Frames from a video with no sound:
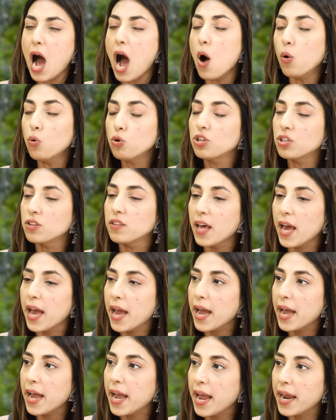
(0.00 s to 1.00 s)
out
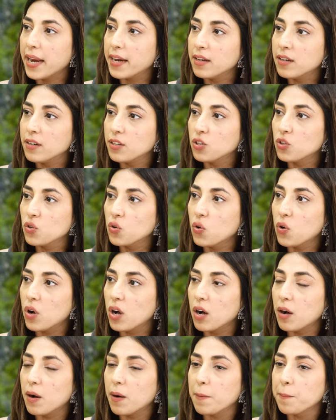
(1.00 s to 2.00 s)
there and, you know,
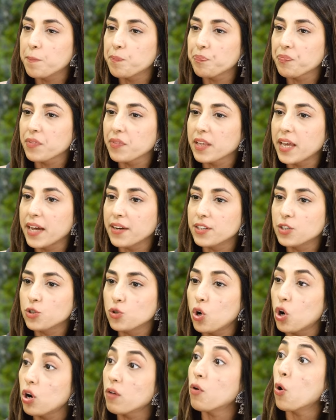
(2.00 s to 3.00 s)
um, get into
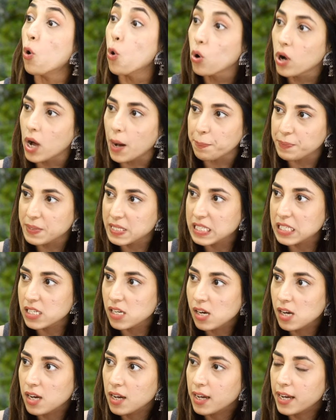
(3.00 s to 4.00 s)
a lot of hookups
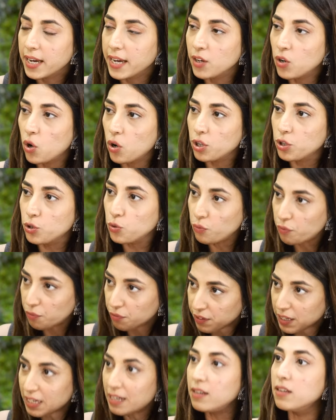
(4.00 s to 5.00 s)
in order to
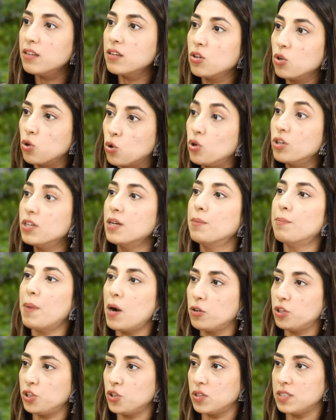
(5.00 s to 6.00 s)
feel good
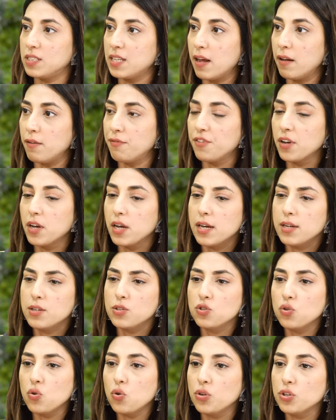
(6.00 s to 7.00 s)
about yourself.
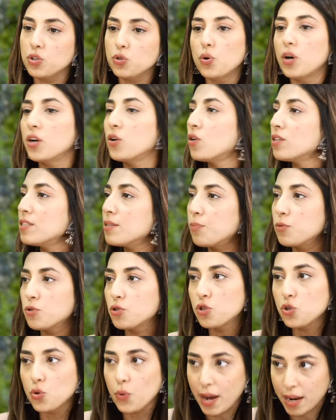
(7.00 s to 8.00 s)
So you are not supposed
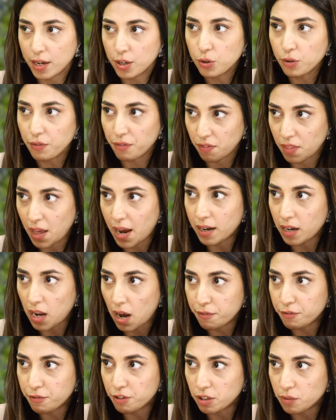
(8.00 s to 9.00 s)
to do any of that
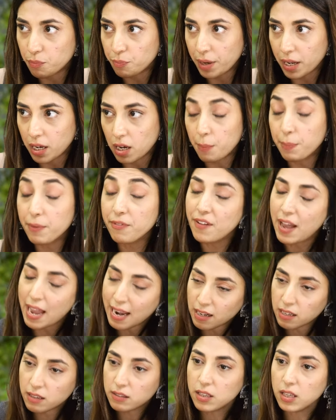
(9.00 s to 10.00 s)
after a breakup. If
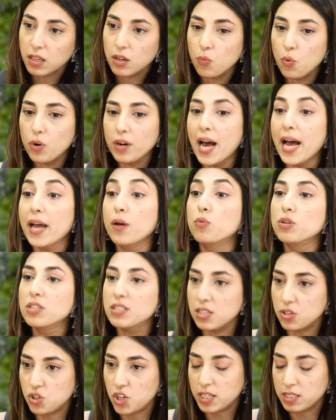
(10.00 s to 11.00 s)
anything, what I would
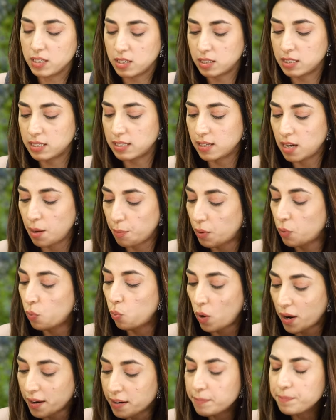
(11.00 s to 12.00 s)
suggest is, number
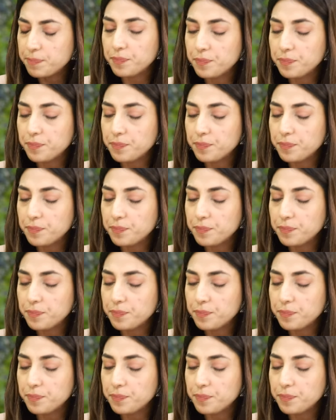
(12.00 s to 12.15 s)
one